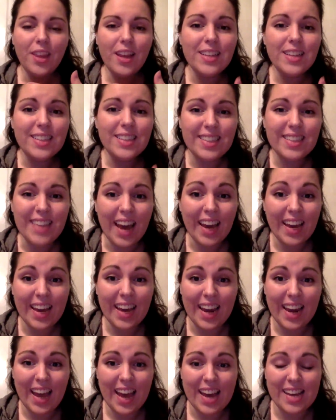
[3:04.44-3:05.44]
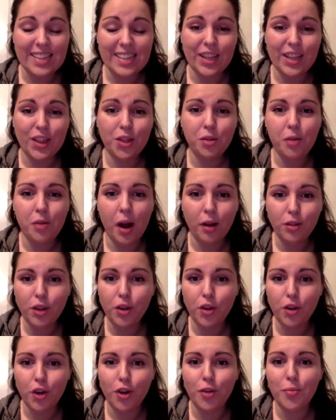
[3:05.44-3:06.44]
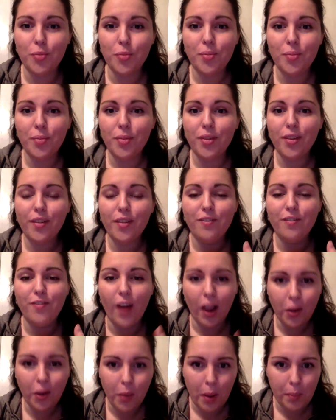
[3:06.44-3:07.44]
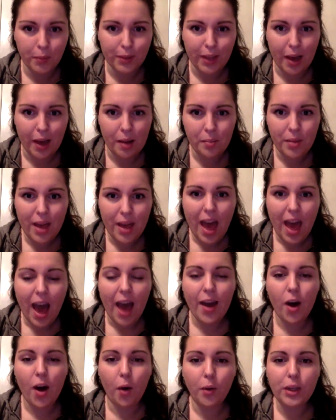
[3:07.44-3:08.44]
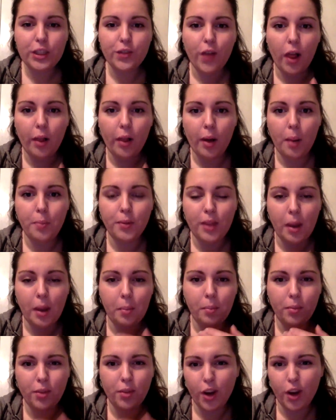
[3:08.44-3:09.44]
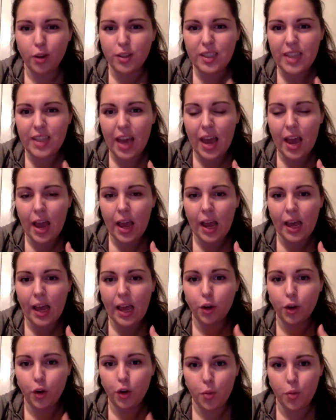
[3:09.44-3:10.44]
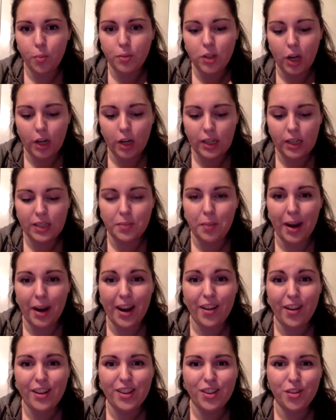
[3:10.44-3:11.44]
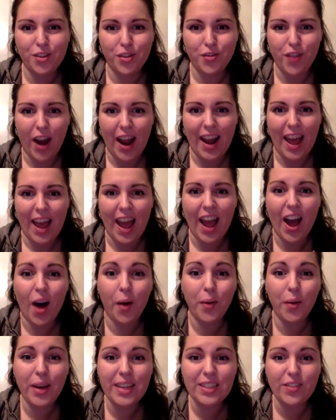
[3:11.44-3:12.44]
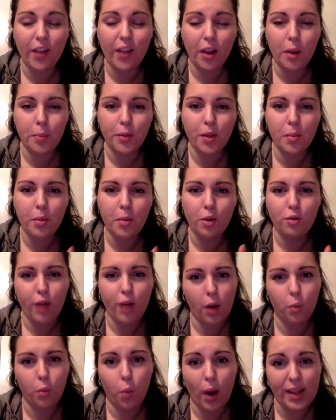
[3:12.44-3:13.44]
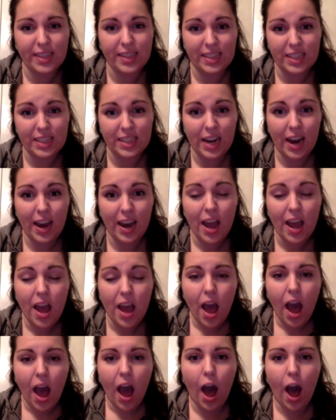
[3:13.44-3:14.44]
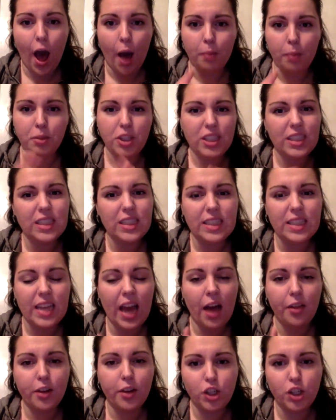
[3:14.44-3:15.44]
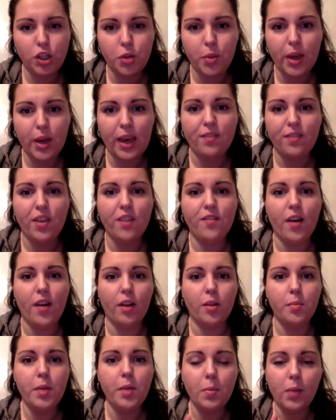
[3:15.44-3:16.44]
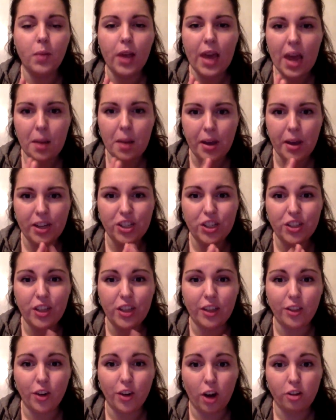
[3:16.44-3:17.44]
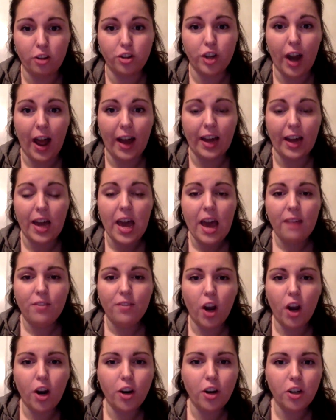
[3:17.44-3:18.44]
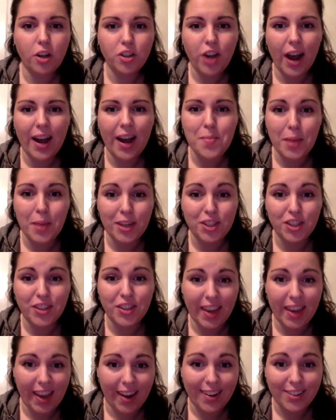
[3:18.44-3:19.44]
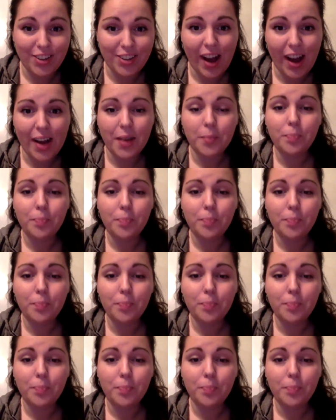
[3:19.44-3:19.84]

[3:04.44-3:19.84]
Second is, throughout the group, follow up with them. I always follow up with them, say the group start is Monday through Friday. I always follow up with them around Wednesday, just to see how they're doing. If they found the meal plan, make sure that they're on track. If they aren't on track, I make sure they get on track.